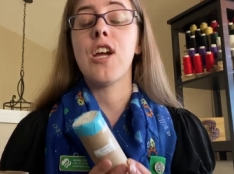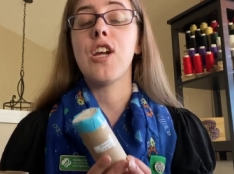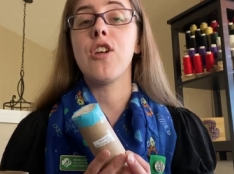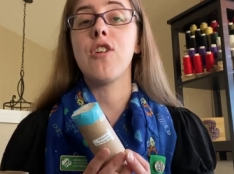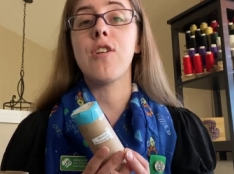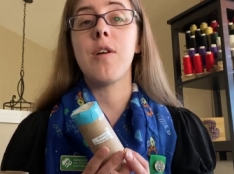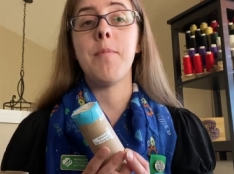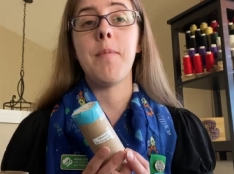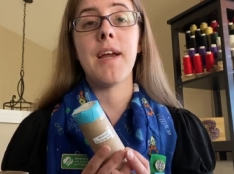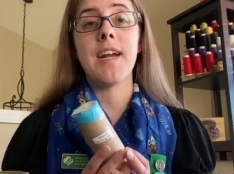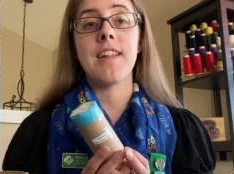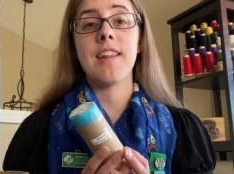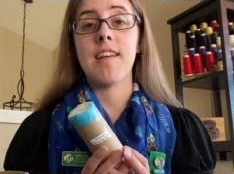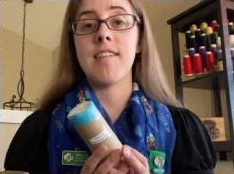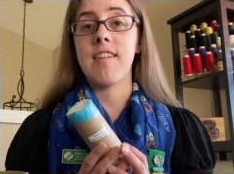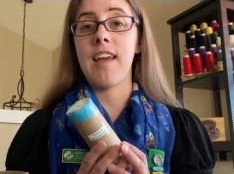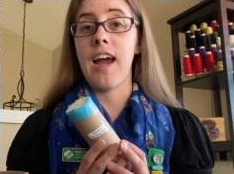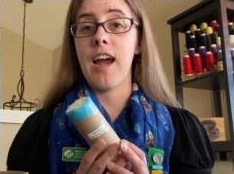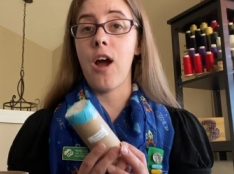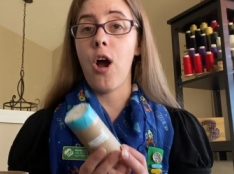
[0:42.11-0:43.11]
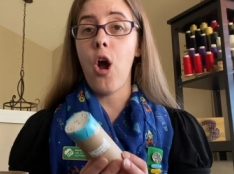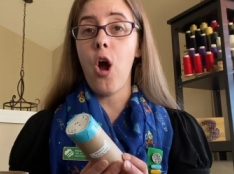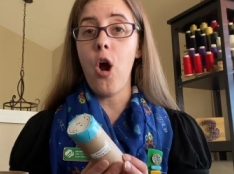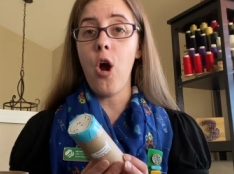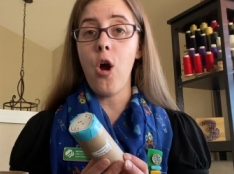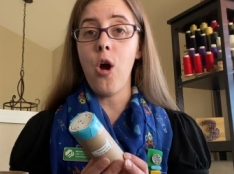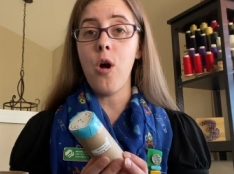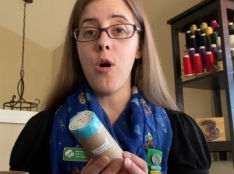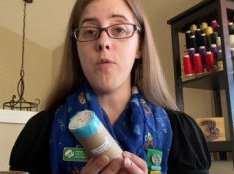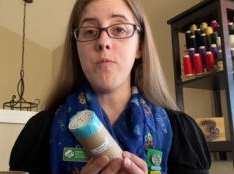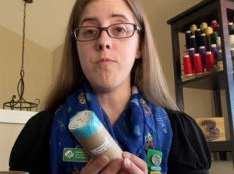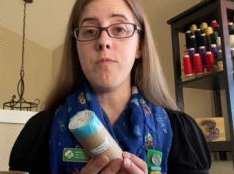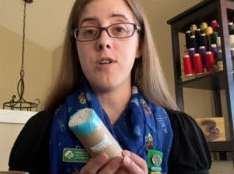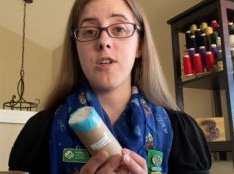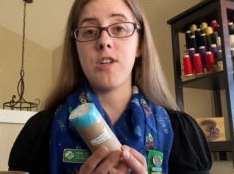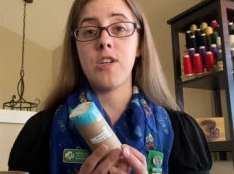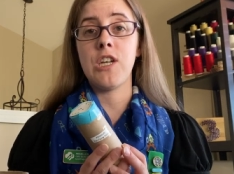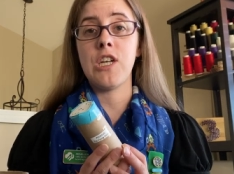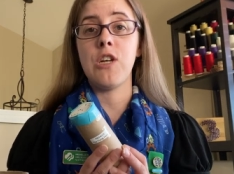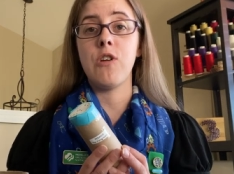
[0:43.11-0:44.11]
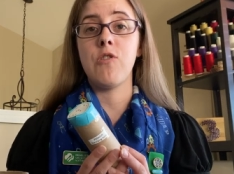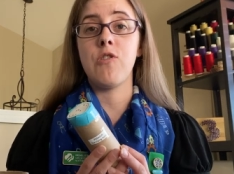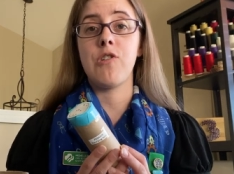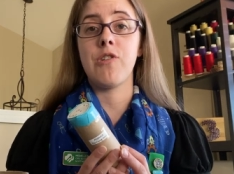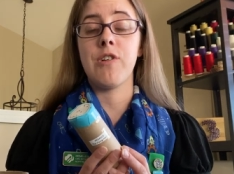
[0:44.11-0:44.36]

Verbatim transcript: You can make this at home to use